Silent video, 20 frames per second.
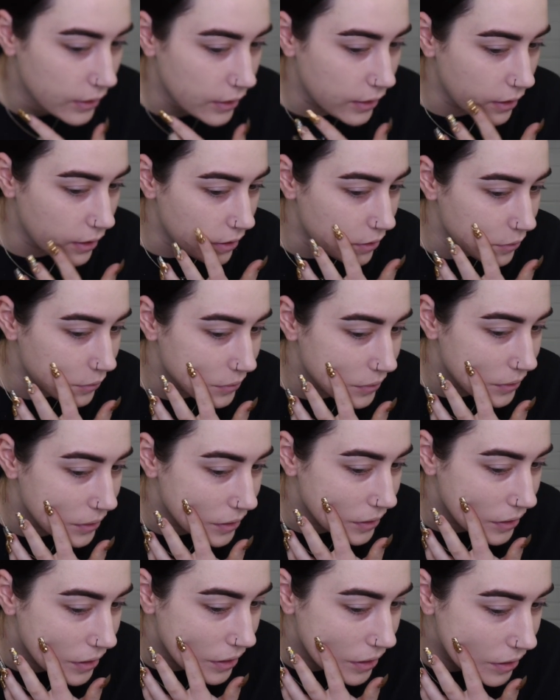
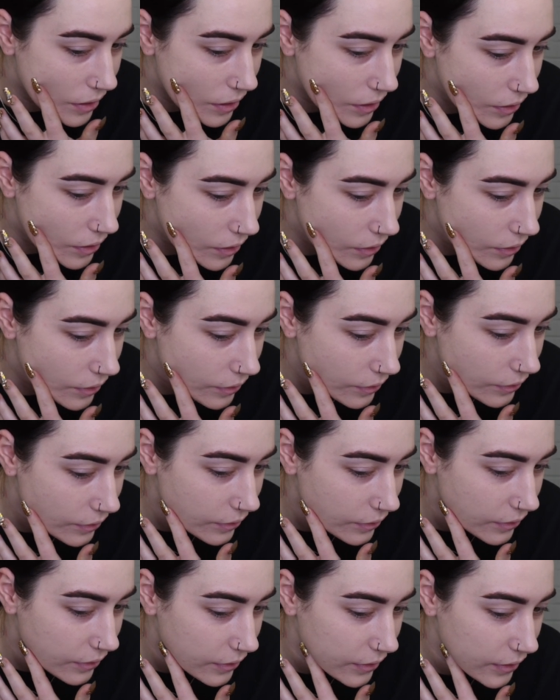
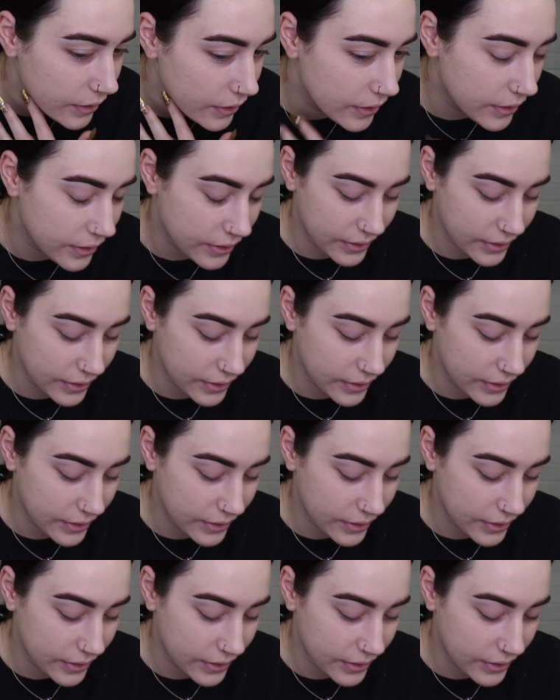no.